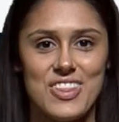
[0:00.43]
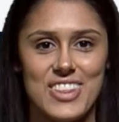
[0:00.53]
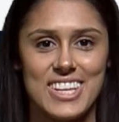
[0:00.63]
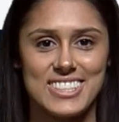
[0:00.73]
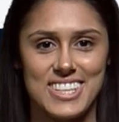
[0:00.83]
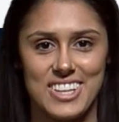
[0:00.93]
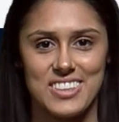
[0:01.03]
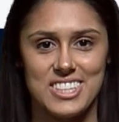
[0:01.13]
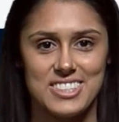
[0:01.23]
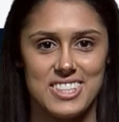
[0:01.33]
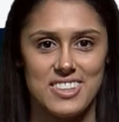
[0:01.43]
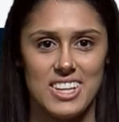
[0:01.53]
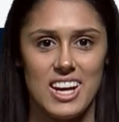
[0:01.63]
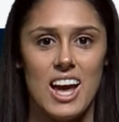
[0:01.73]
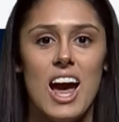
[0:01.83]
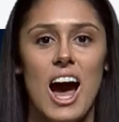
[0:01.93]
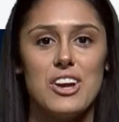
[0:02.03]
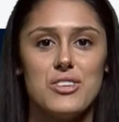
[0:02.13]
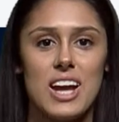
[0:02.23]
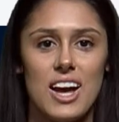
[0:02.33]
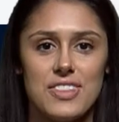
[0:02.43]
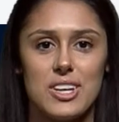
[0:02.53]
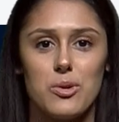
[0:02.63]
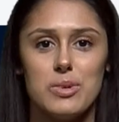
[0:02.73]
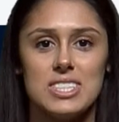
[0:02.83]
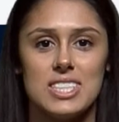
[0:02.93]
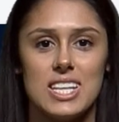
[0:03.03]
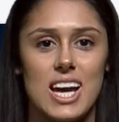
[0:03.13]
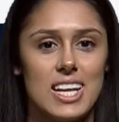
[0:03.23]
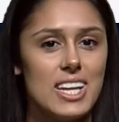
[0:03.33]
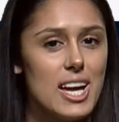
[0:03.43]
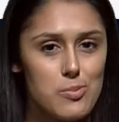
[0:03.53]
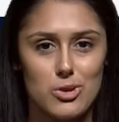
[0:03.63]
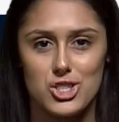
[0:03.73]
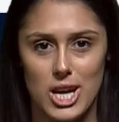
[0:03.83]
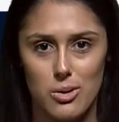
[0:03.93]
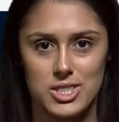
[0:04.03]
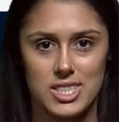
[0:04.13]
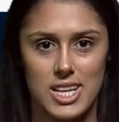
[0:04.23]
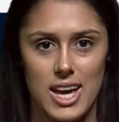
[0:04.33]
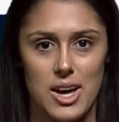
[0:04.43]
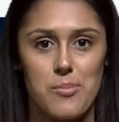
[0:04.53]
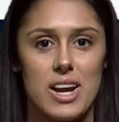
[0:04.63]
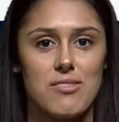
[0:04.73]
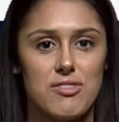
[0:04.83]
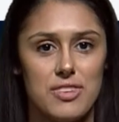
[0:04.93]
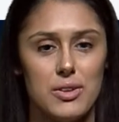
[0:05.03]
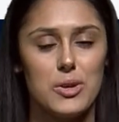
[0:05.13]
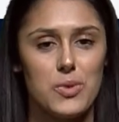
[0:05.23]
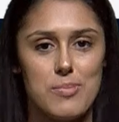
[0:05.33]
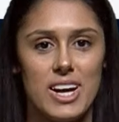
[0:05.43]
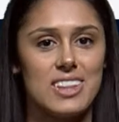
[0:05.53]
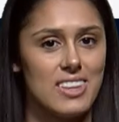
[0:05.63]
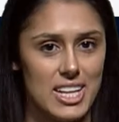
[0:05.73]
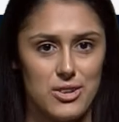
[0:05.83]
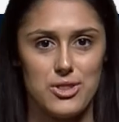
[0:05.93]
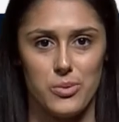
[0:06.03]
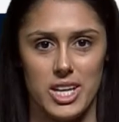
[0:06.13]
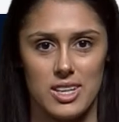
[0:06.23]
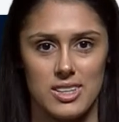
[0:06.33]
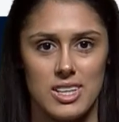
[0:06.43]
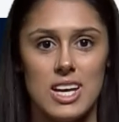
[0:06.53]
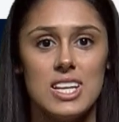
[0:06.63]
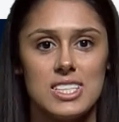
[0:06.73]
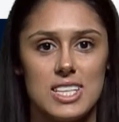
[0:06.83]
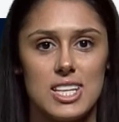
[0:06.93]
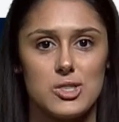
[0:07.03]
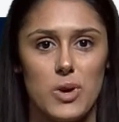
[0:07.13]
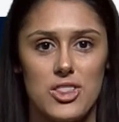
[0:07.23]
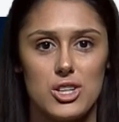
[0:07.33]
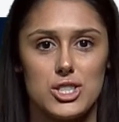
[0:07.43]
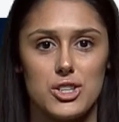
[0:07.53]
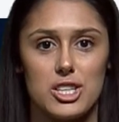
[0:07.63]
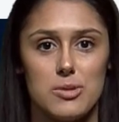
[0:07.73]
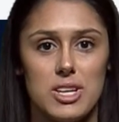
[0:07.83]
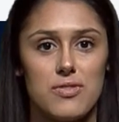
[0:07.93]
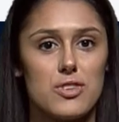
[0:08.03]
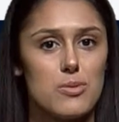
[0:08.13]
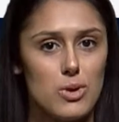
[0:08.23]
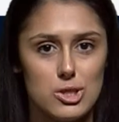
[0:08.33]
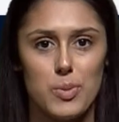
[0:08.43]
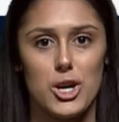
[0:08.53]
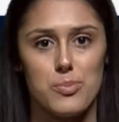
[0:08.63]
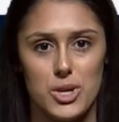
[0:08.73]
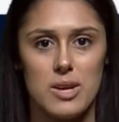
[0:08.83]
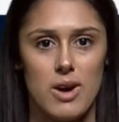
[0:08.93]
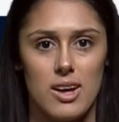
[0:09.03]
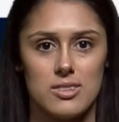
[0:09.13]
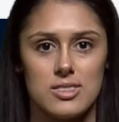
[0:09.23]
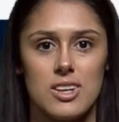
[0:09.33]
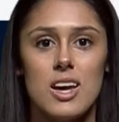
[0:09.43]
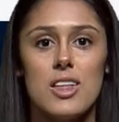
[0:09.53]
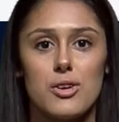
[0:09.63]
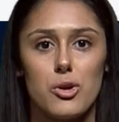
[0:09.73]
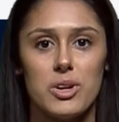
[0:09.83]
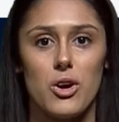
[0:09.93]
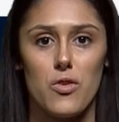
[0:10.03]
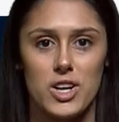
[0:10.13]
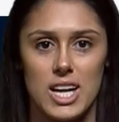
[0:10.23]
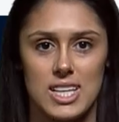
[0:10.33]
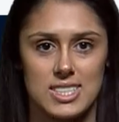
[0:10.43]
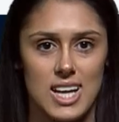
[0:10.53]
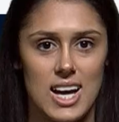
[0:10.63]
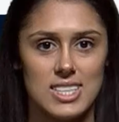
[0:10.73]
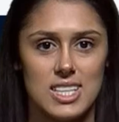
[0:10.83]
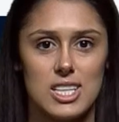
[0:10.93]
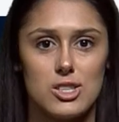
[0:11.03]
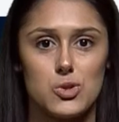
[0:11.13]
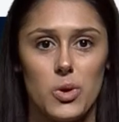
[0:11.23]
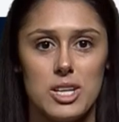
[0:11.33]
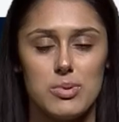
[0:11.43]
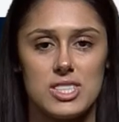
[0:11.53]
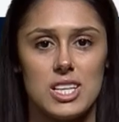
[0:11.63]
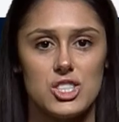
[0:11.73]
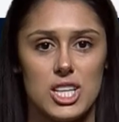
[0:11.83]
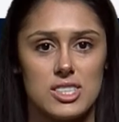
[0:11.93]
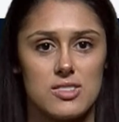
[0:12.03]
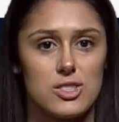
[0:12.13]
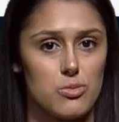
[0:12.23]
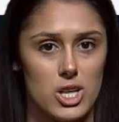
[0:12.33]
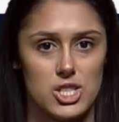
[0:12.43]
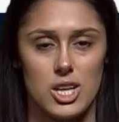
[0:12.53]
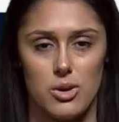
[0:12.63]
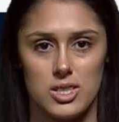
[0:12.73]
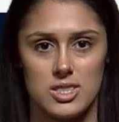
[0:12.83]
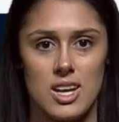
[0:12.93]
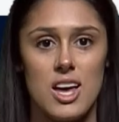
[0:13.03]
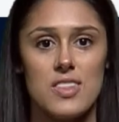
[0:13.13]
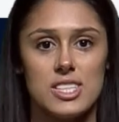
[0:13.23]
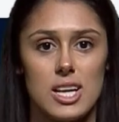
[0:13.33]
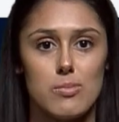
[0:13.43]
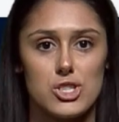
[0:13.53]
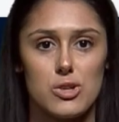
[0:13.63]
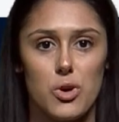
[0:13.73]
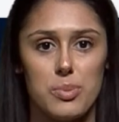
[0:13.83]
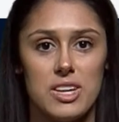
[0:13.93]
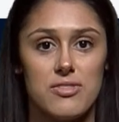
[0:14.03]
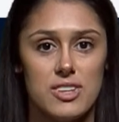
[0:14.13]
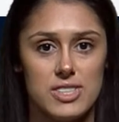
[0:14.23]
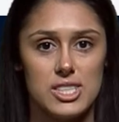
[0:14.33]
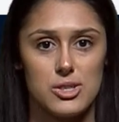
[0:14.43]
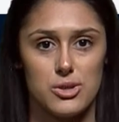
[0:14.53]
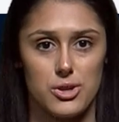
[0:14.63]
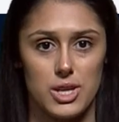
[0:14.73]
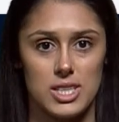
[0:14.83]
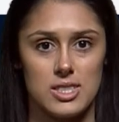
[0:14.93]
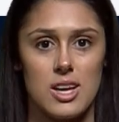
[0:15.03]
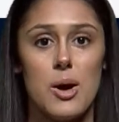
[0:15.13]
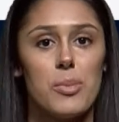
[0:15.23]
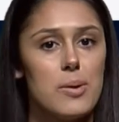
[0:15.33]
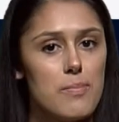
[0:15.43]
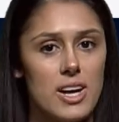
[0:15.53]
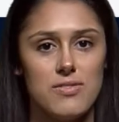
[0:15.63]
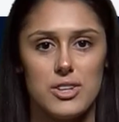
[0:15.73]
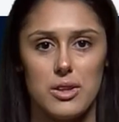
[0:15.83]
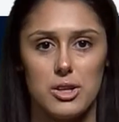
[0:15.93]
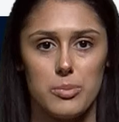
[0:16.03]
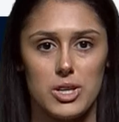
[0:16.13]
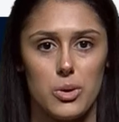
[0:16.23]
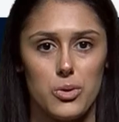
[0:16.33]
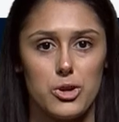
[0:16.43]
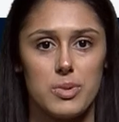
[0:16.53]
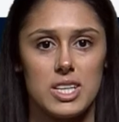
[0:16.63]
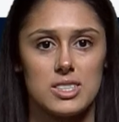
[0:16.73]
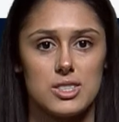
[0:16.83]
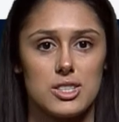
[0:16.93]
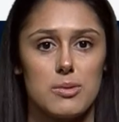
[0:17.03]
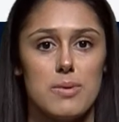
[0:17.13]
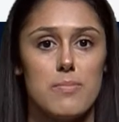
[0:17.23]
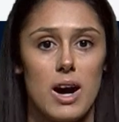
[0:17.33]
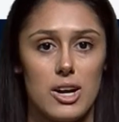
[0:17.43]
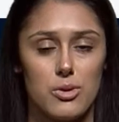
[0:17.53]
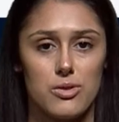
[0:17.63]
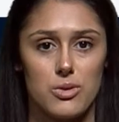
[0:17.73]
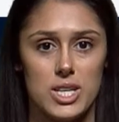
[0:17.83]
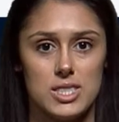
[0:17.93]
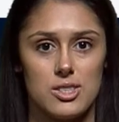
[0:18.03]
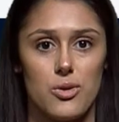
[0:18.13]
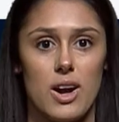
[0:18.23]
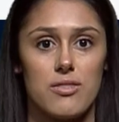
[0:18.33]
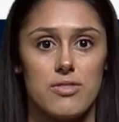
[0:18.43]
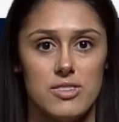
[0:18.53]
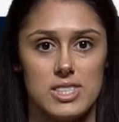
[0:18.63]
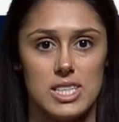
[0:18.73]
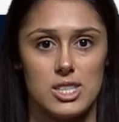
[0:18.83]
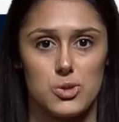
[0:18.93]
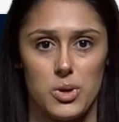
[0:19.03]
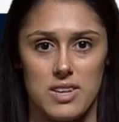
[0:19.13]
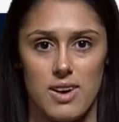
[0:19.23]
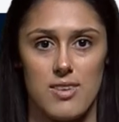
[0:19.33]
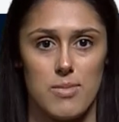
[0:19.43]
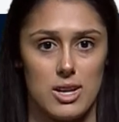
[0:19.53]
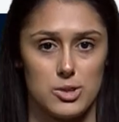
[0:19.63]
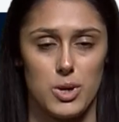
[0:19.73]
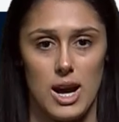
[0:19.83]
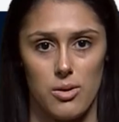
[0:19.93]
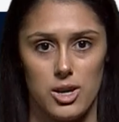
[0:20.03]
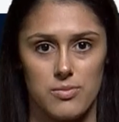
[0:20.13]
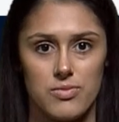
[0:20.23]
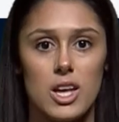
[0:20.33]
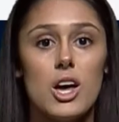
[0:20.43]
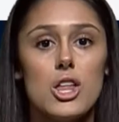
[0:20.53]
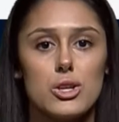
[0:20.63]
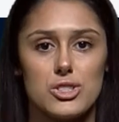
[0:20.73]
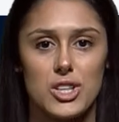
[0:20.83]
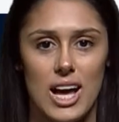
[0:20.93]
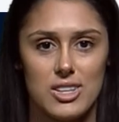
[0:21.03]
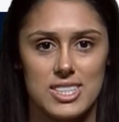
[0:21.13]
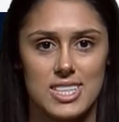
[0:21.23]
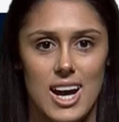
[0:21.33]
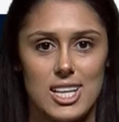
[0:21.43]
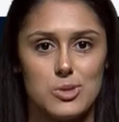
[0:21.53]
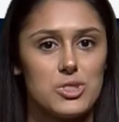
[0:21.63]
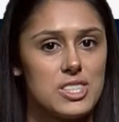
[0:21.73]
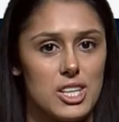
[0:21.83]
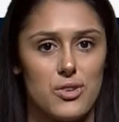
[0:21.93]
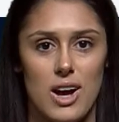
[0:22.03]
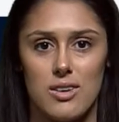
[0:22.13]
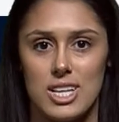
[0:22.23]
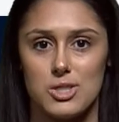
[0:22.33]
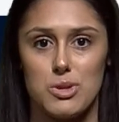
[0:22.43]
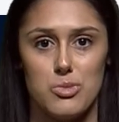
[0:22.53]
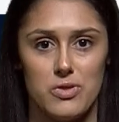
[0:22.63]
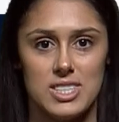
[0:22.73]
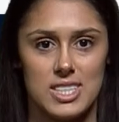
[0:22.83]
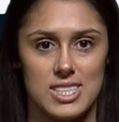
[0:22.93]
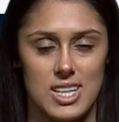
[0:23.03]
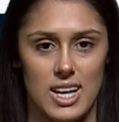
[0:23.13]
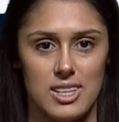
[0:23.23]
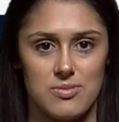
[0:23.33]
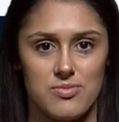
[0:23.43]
Thanks, Declan and Sydney. I do not think we'll be seeing any April showers today, but I have a feeling we might later in the week. Today's weather is looking to be, for the most part, pretty mild. There will be overcast skies and a 20% chance of some rain showers. The temperature will be 52 degrees, but it might feel a little bit colder because there's going to be moderate winds around 15 to 25 miles per hour. Those cloudy skies will stick around as we move into tonight.